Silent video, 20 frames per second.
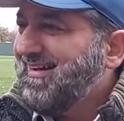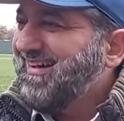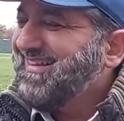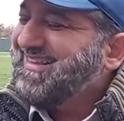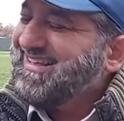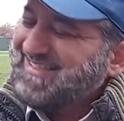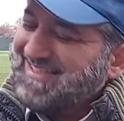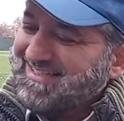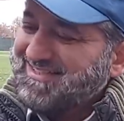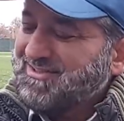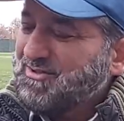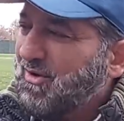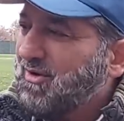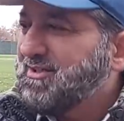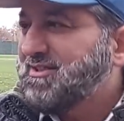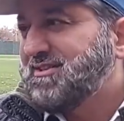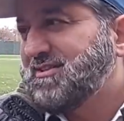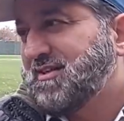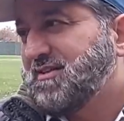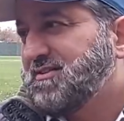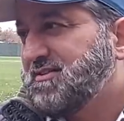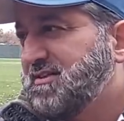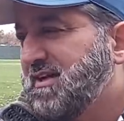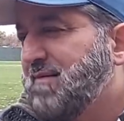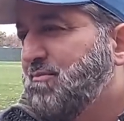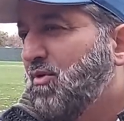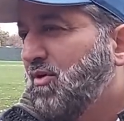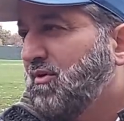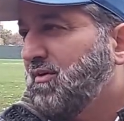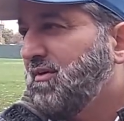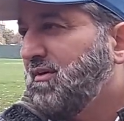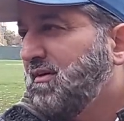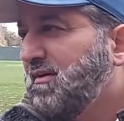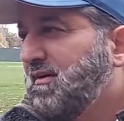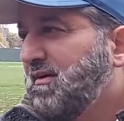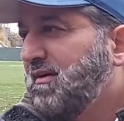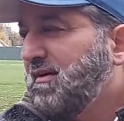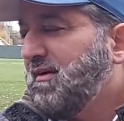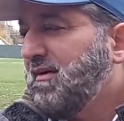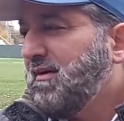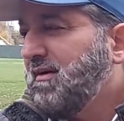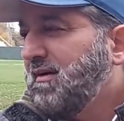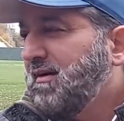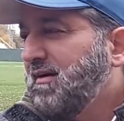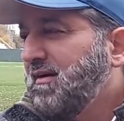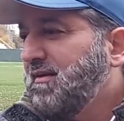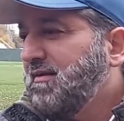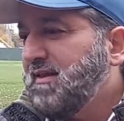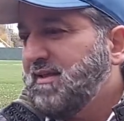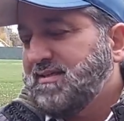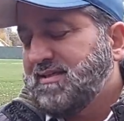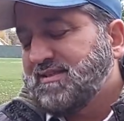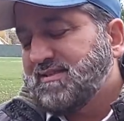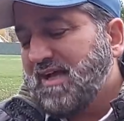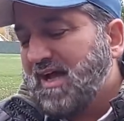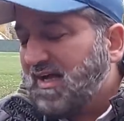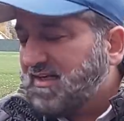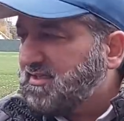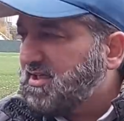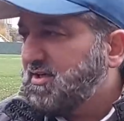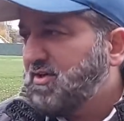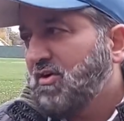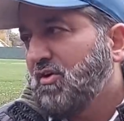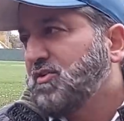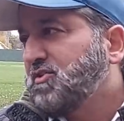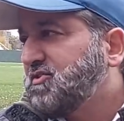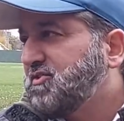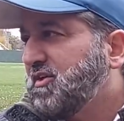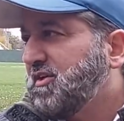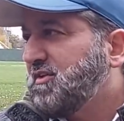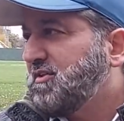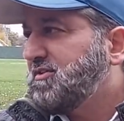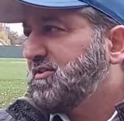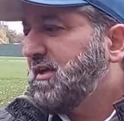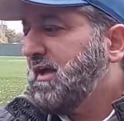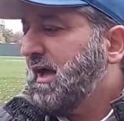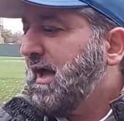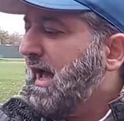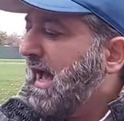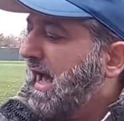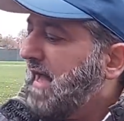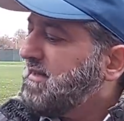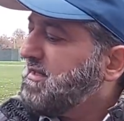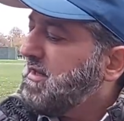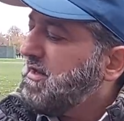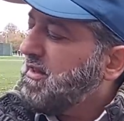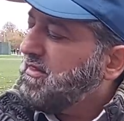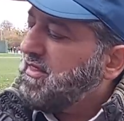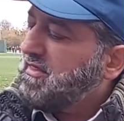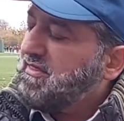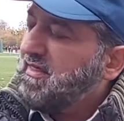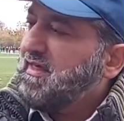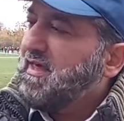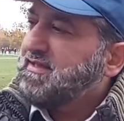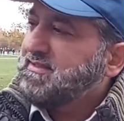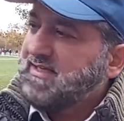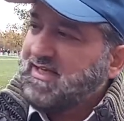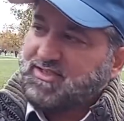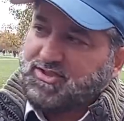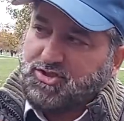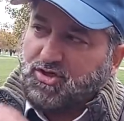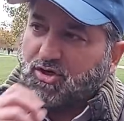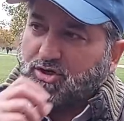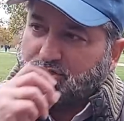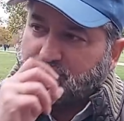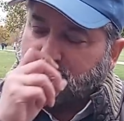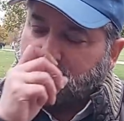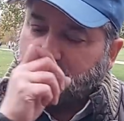This is nonsense, come on. This is utter nonsense. And the thing is this, Josh.